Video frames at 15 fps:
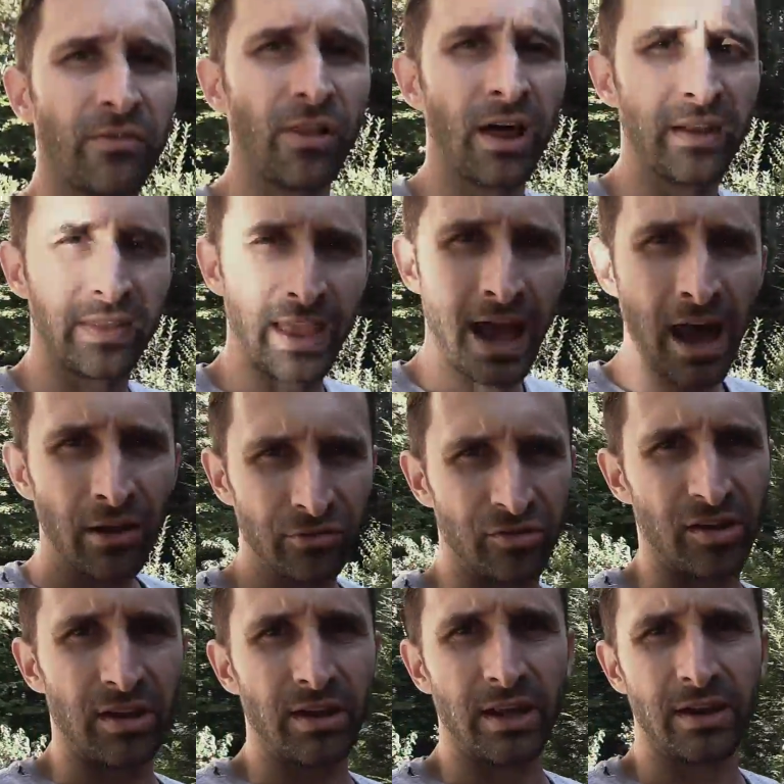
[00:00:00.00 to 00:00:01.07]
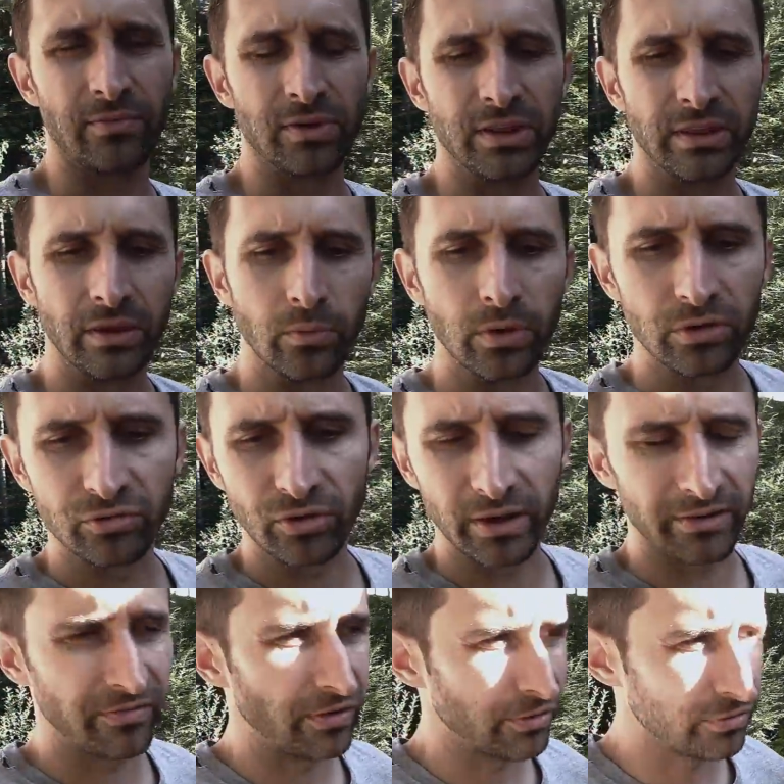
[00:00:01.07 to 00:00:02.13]
a lot of the algae and everything that we were trying to
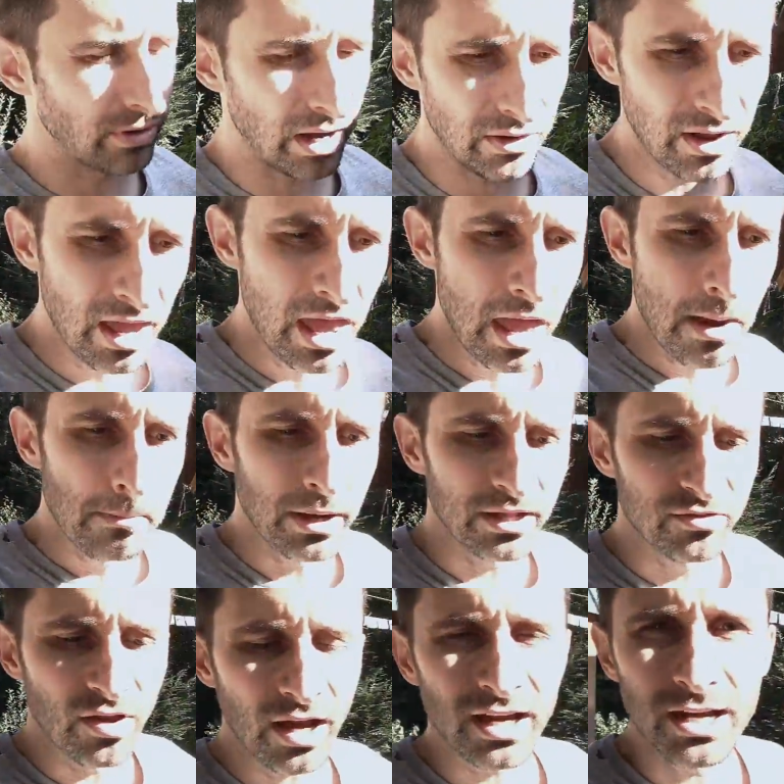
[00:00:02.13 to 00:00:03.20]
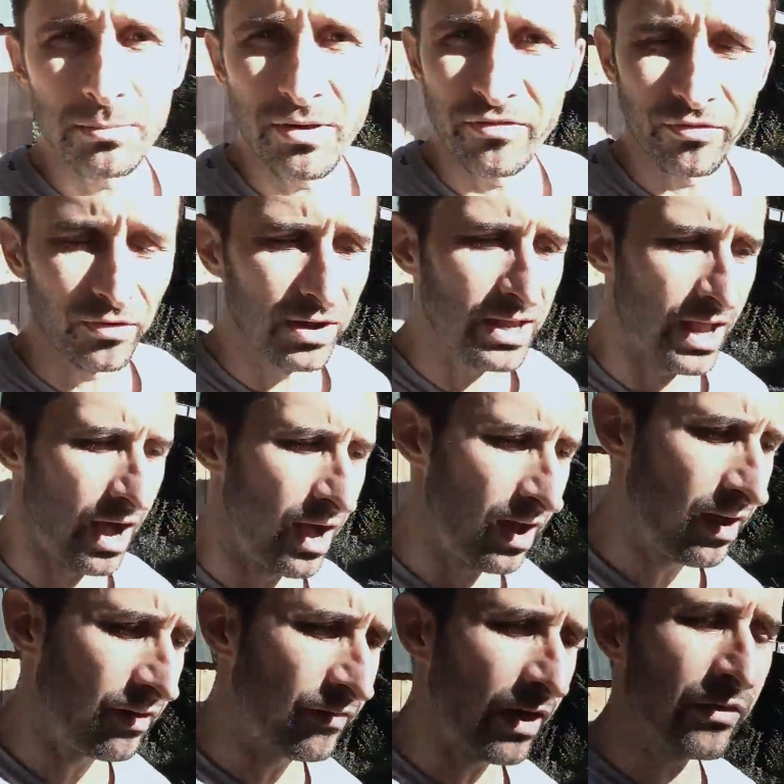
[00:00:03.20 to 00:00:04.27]
filter out, but it's not going to be free
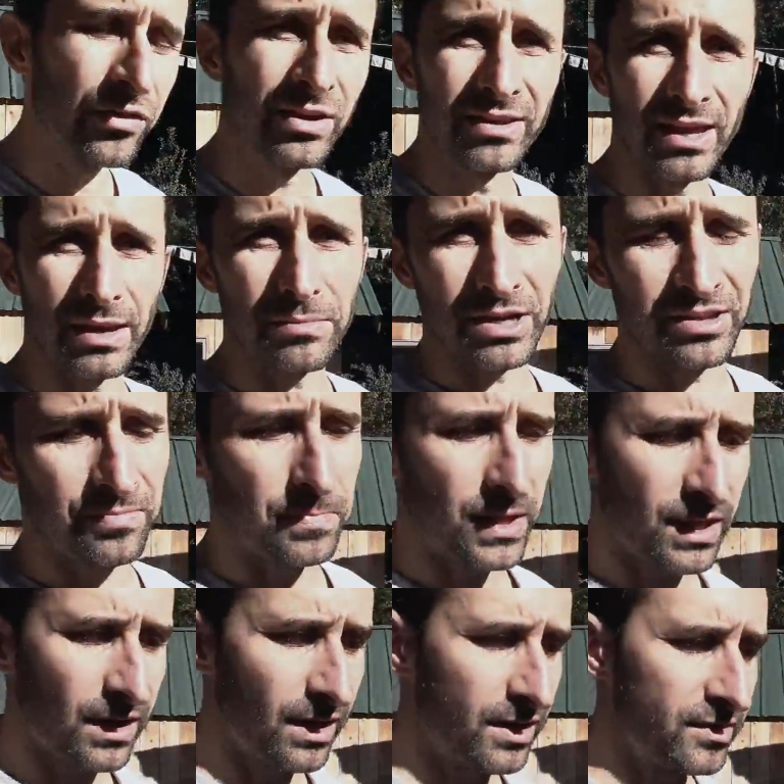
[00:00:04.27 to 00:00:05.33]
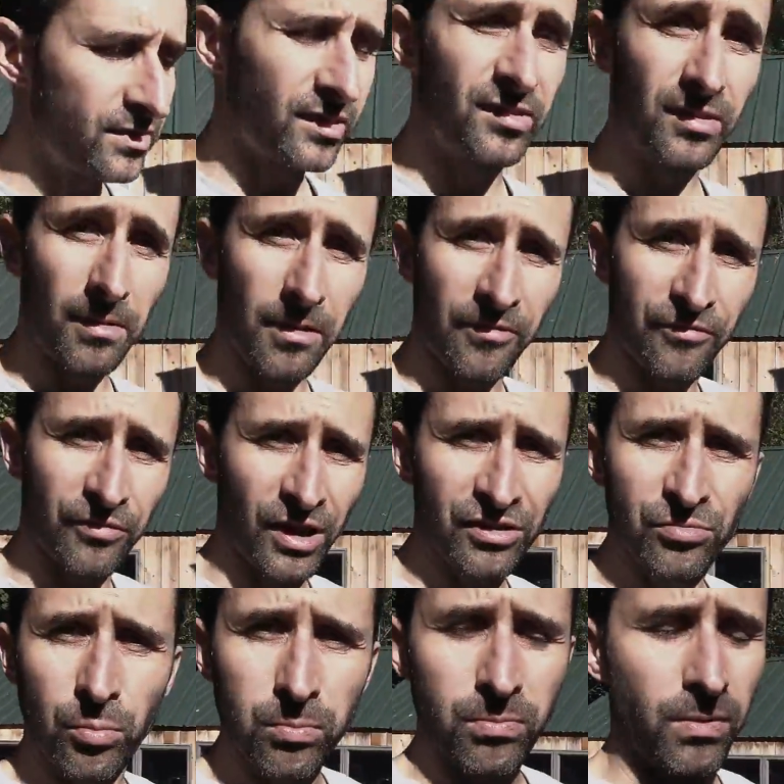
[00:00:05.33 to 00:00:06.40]
of other contaminants because this is a fresh
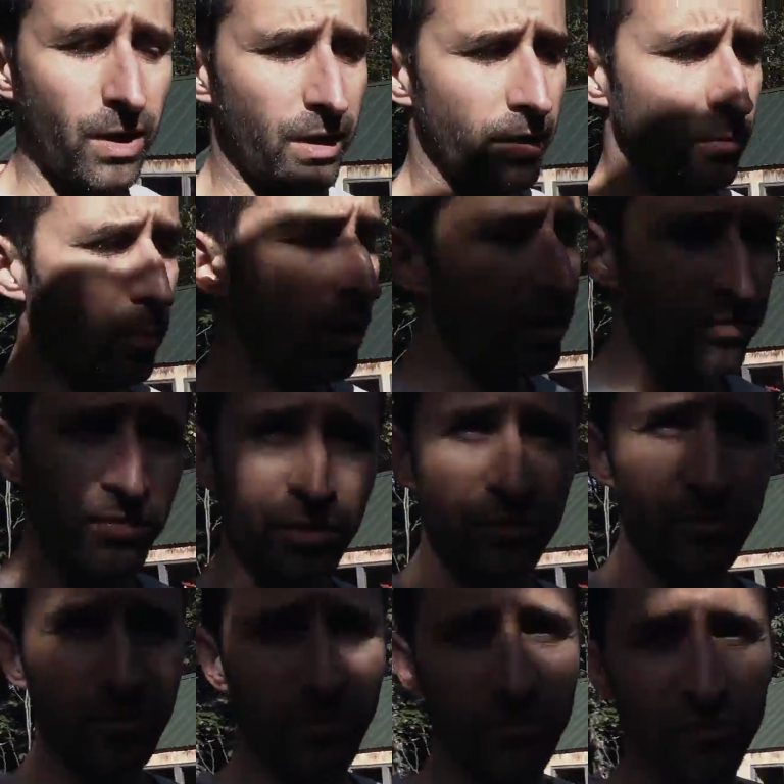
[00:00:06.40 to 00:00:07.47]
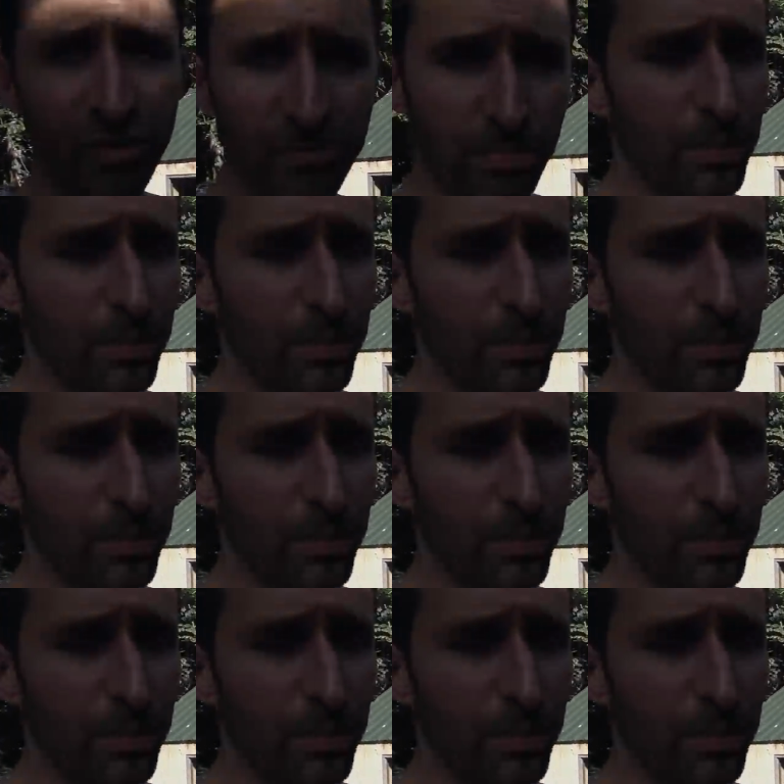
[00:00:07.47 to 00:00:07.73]
uh, water filter. We've just